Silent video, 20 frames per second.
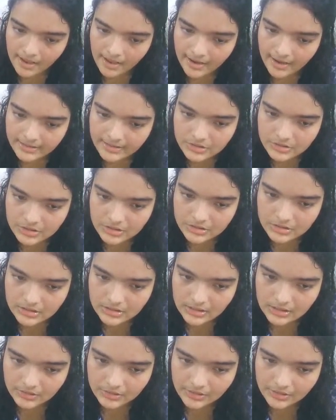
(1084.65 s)
Let's just
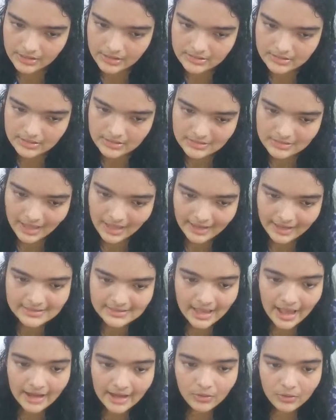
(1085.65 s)
increase this size,
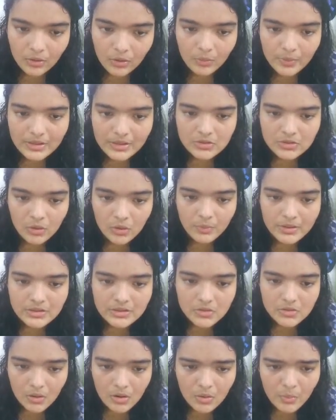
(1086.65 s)
and always
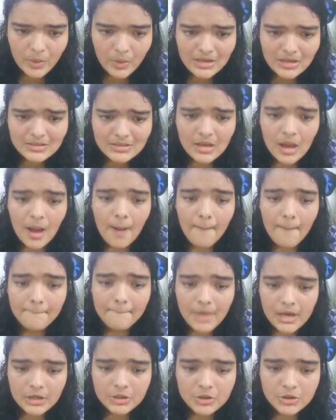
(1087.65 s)

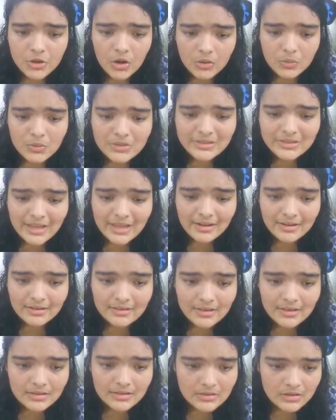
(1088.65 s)
make sure to set
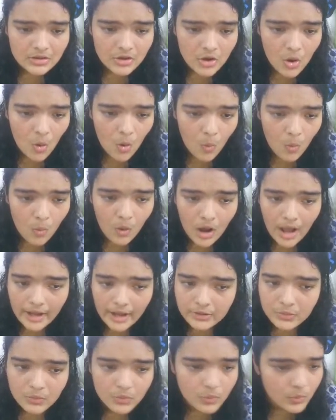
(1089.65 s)
this. No,
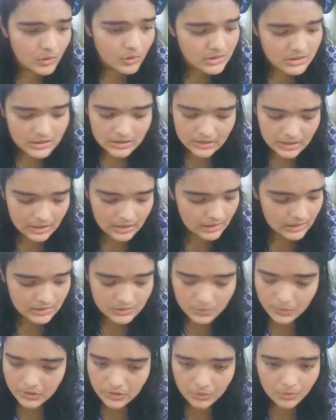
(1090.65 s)
I don't want sticky
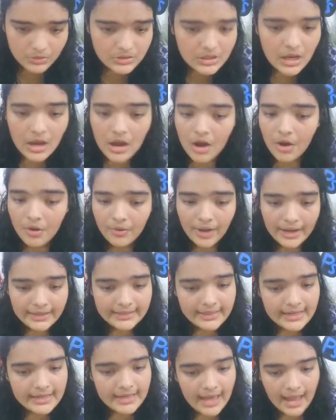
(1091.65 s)
keys windows.
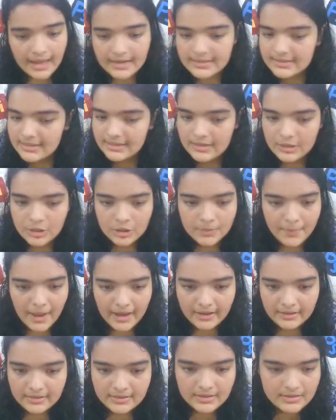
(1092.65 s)
Right click and send it to the
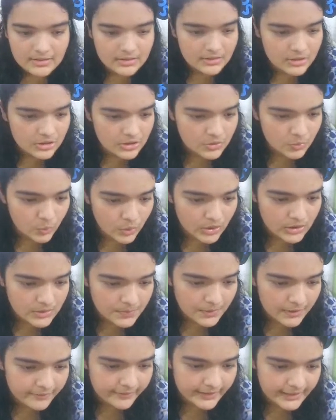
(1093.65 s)
back. This just works
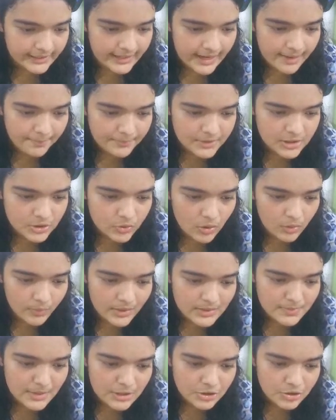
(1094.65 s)
perfectly. Just
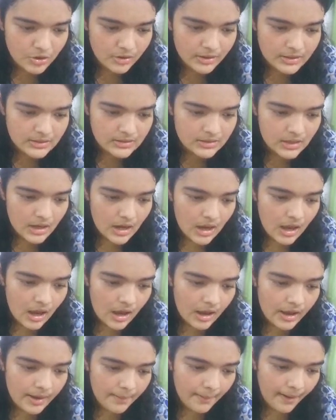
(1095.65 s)
always make sure it's
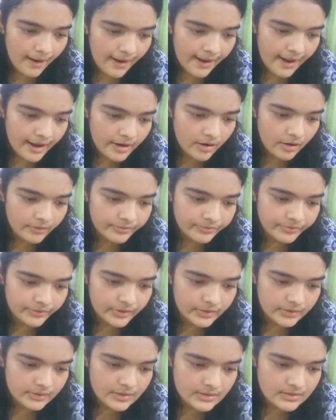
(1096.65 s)
ahead of
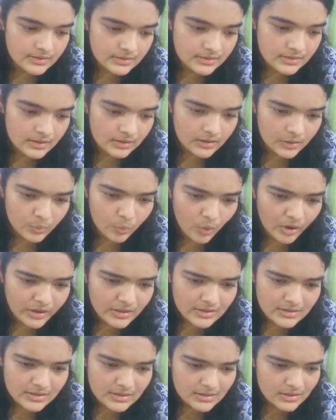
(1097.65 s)
this circle. What
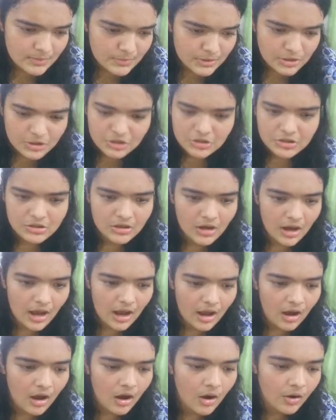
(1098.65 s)
is this image?
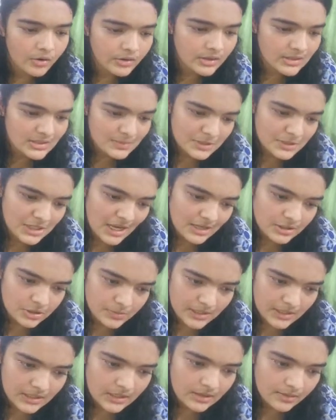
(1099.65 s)
This image has to
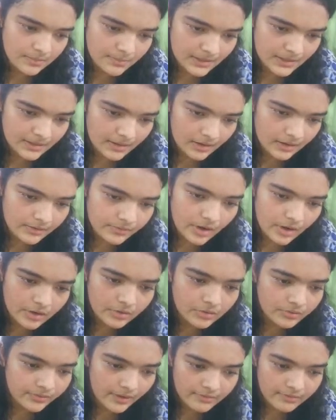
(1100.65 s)
be in
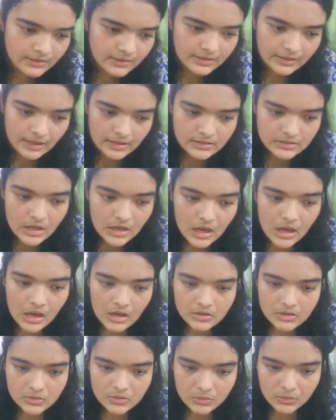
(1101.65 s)
front of everything else.
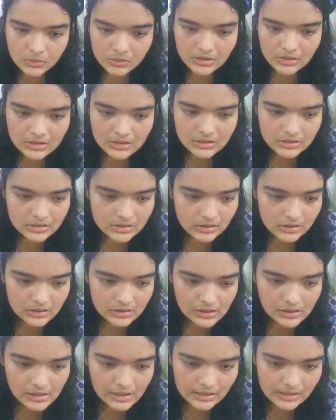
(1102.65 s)
So this
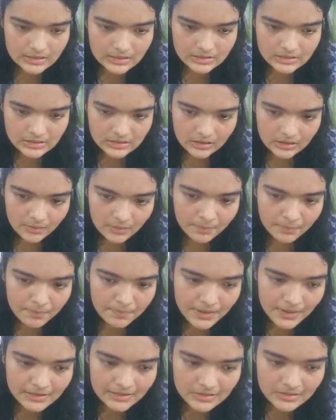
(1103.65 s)
circle is the
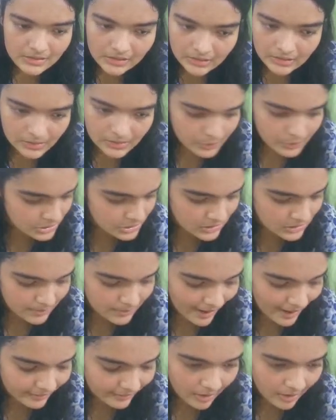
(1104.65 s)
big circle which is in the
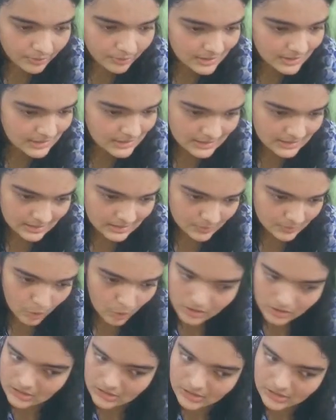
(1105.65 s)
background. This is the
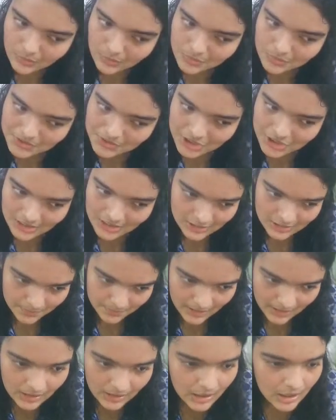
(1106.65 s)
small circle which we just
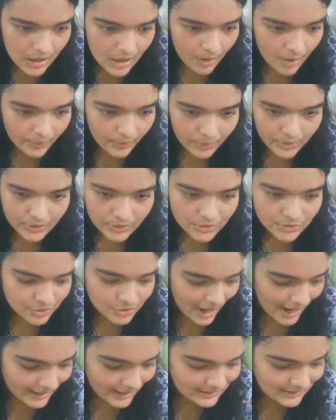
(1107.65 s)
made. We're going to
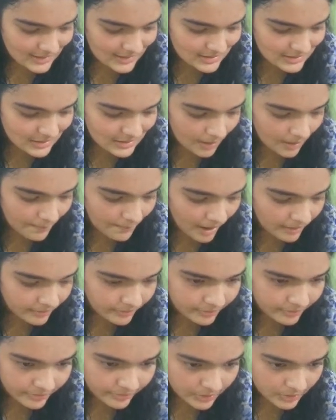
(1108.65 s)
drag this
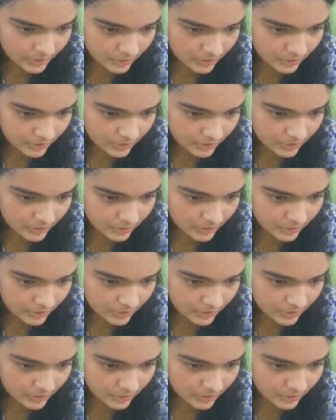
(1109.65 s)
above.